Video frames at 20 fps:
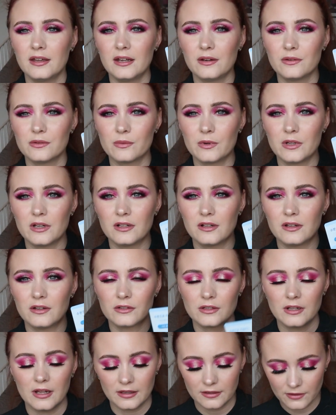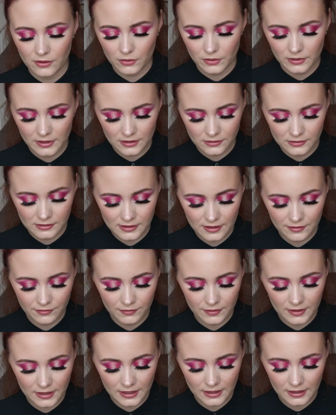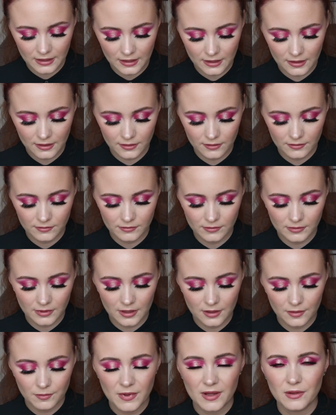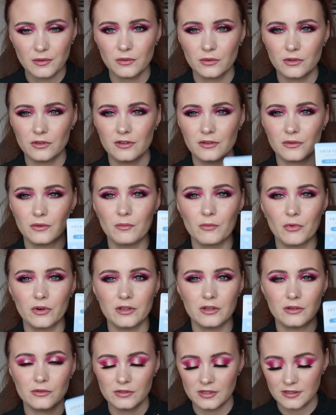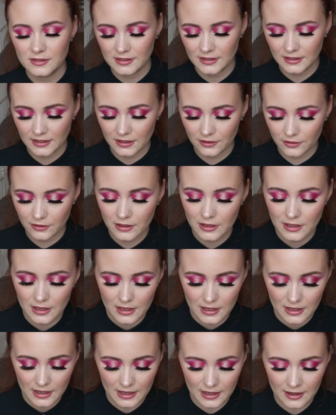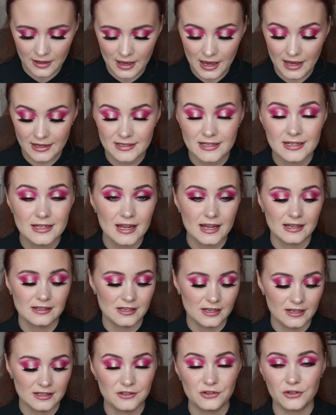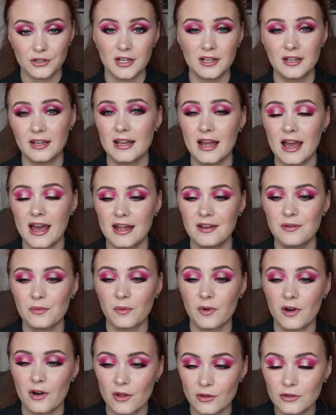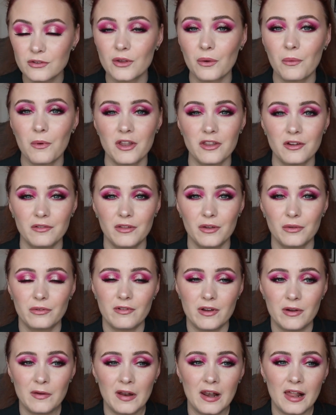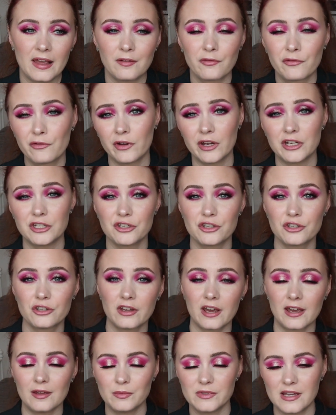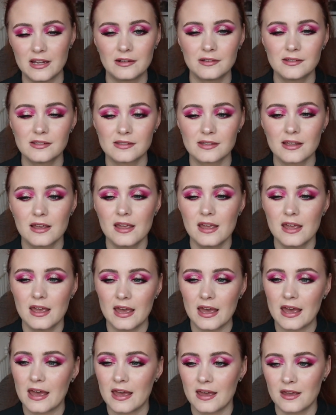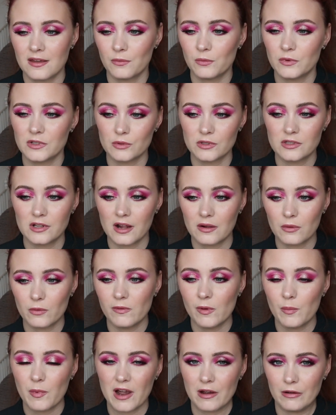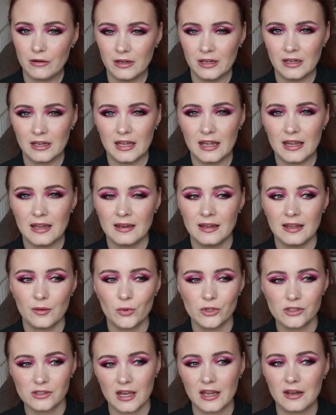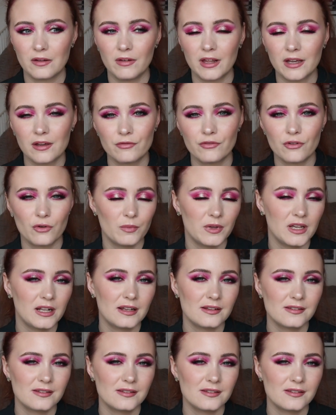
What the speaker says: Here's what it looks like. So there's definitely about 2 more uses in here. I did actually enjoy it. It had also one of those very like fresh type scents, which was not overpowering, and it was kind of like a foaming